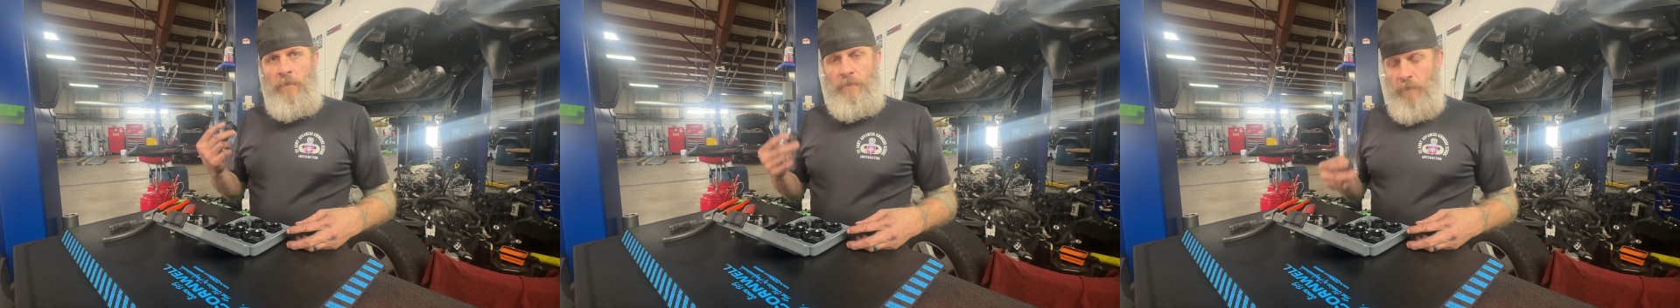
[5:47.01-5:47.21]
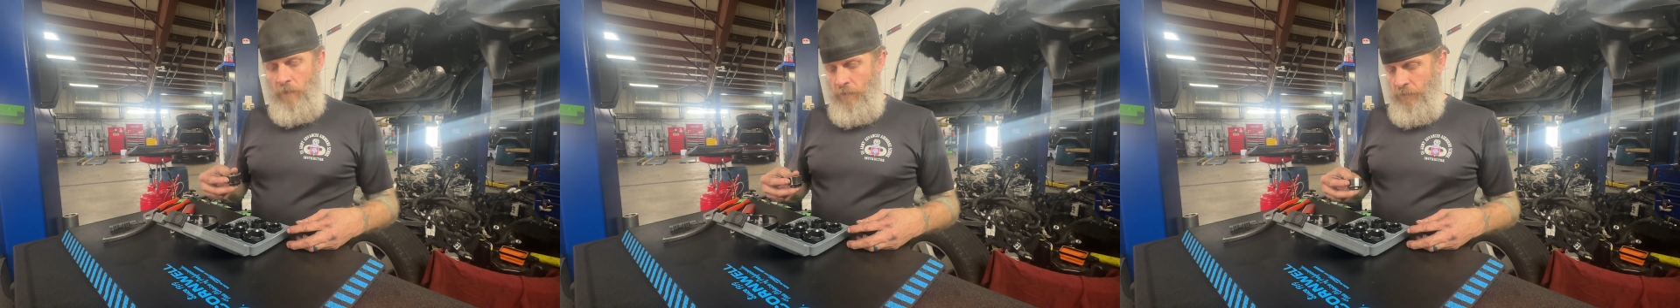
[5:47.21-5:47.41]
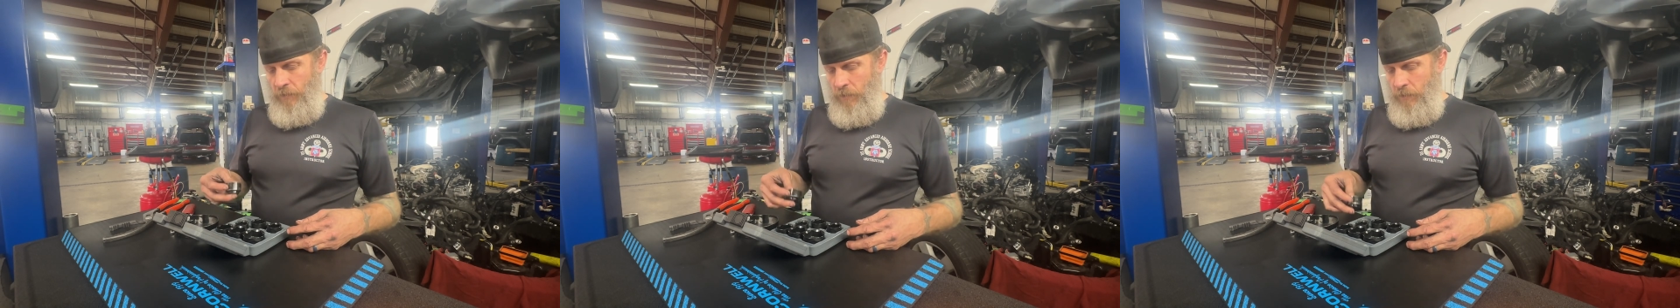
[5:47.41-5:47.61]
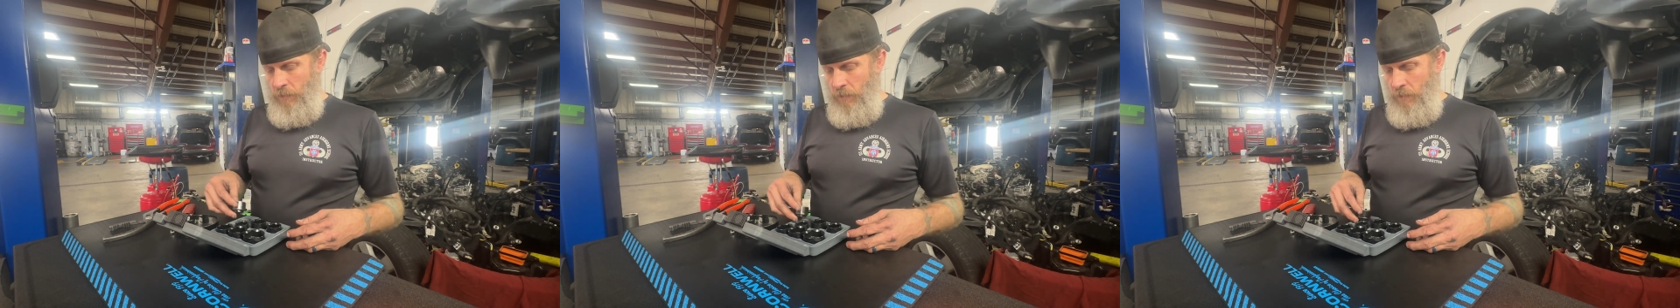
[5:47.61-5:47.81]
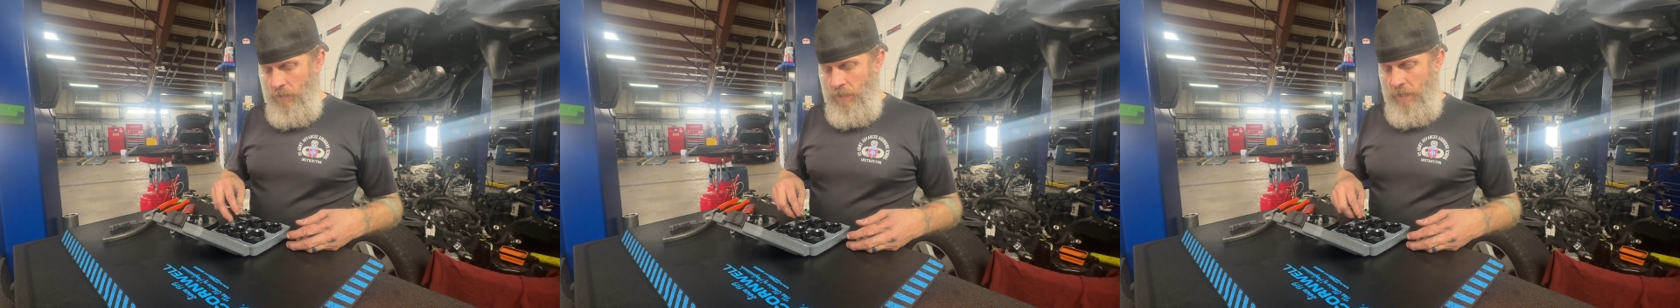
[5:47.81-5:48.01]
fuel
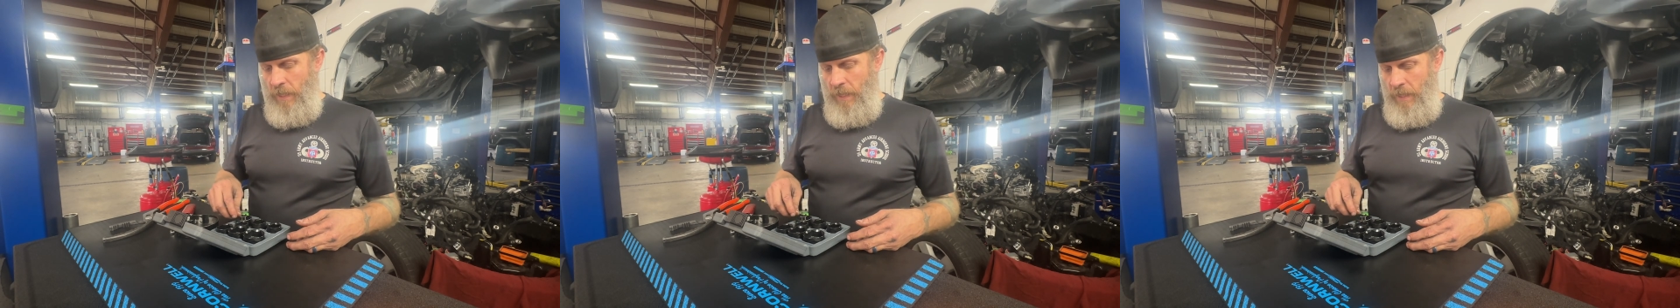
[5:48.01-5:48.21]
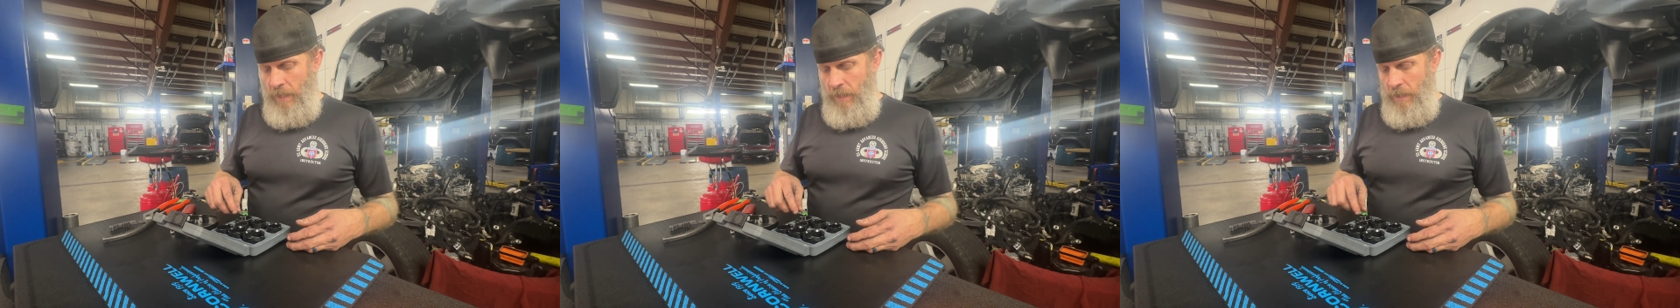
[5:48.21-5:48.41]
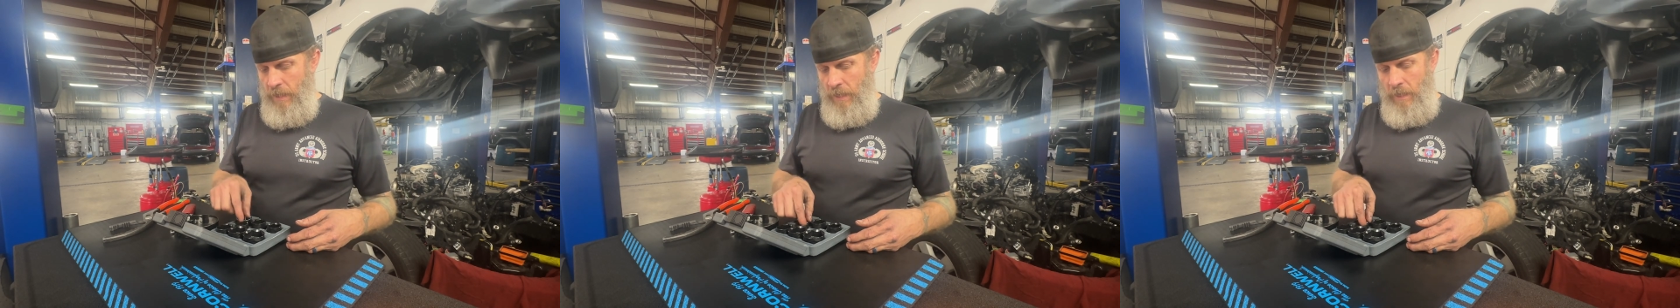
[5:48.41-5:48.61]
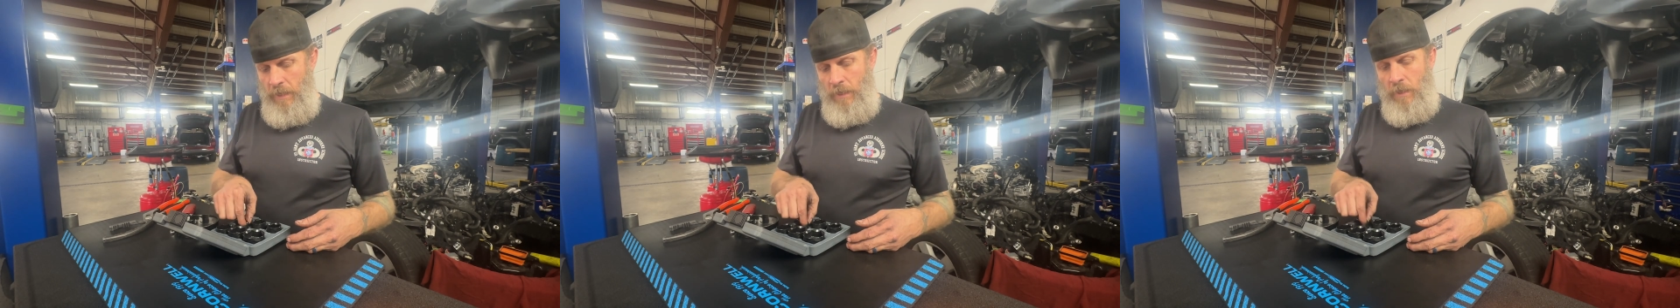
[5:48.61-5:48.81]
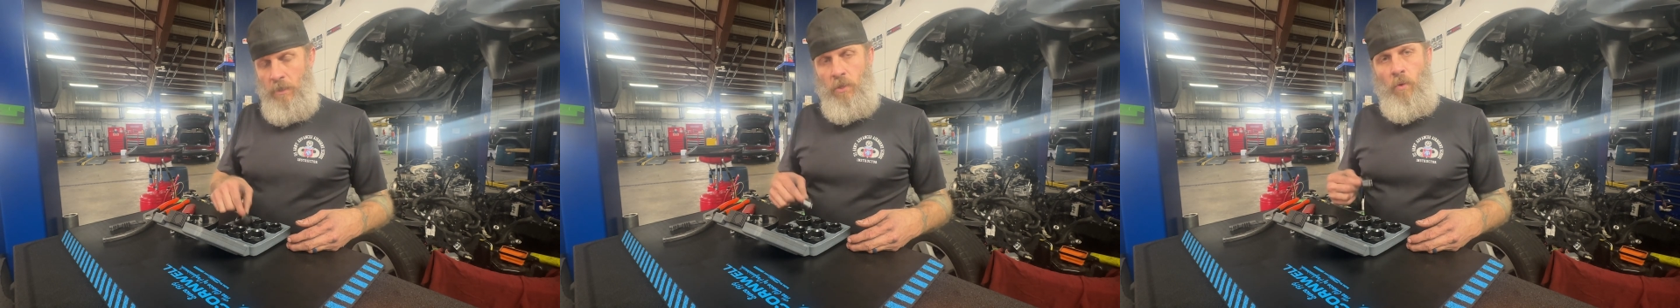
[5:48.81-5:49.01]
filters, and
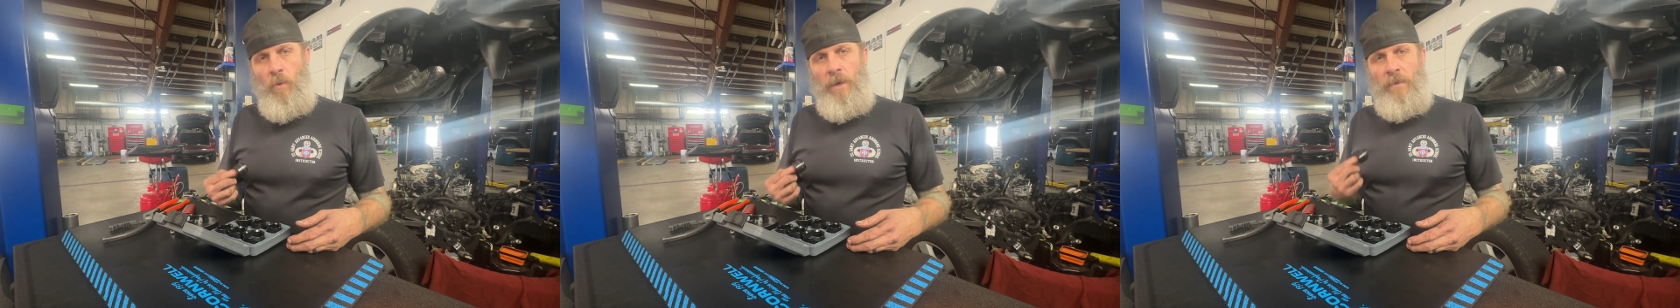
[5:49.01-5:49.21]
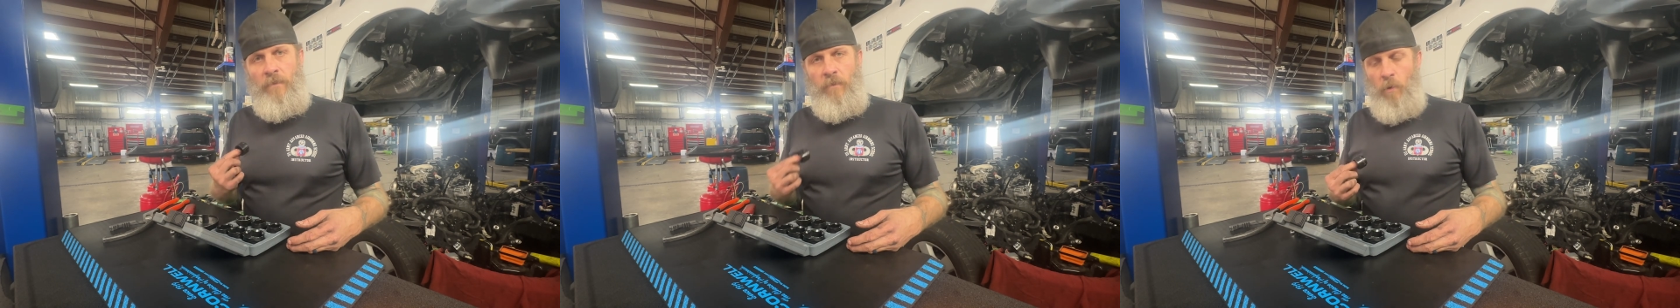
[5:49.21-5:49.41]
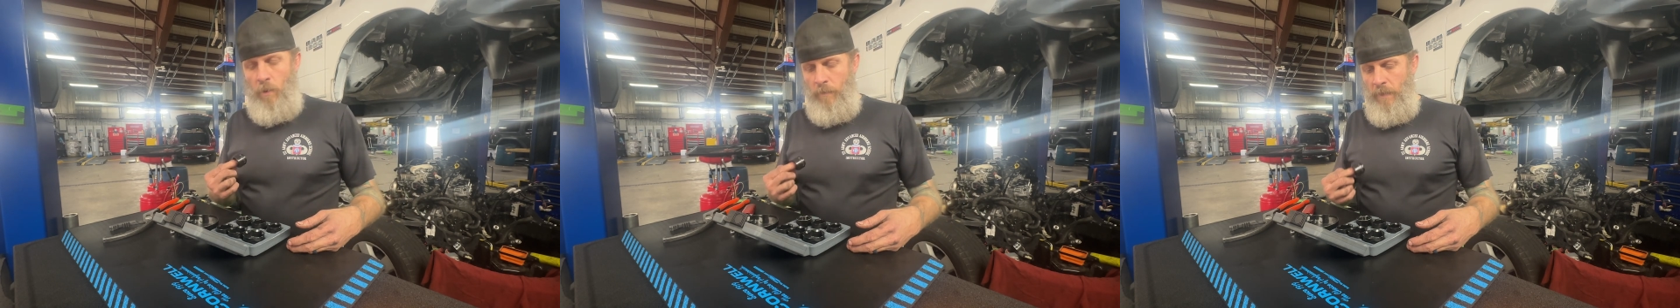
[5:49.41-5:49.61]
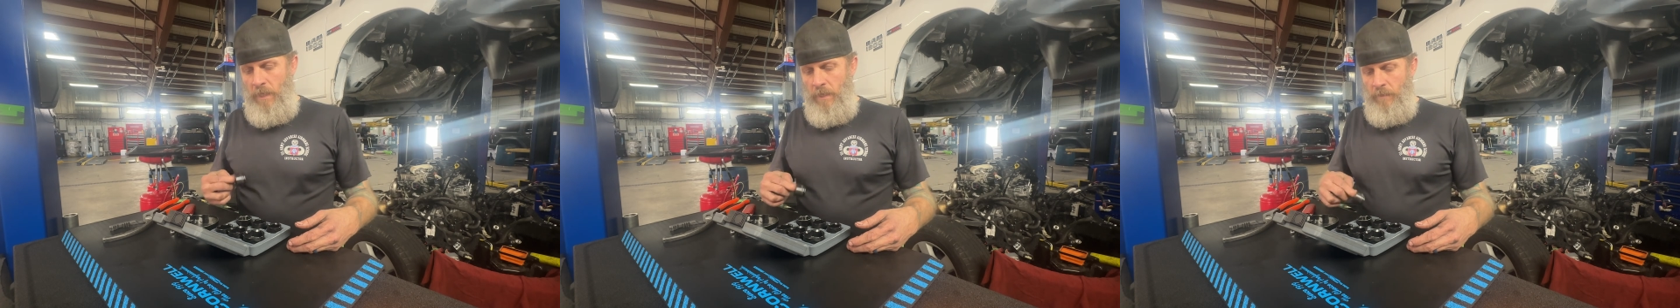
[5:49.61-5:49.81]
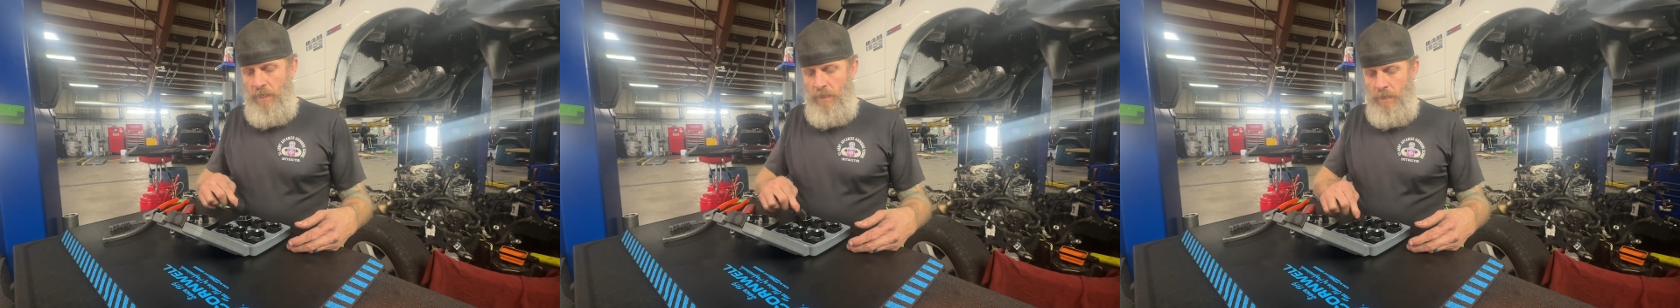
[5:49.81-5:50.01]
then the
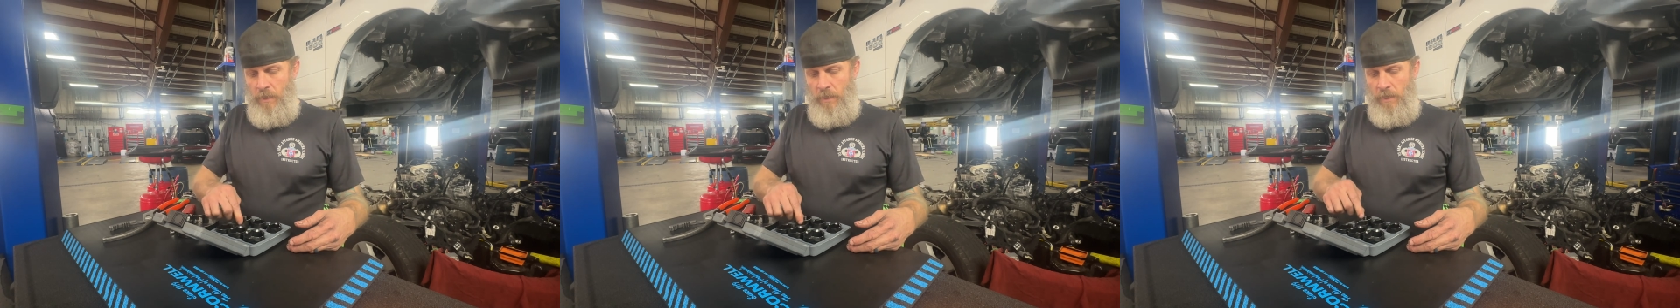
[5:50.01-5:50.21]
24mm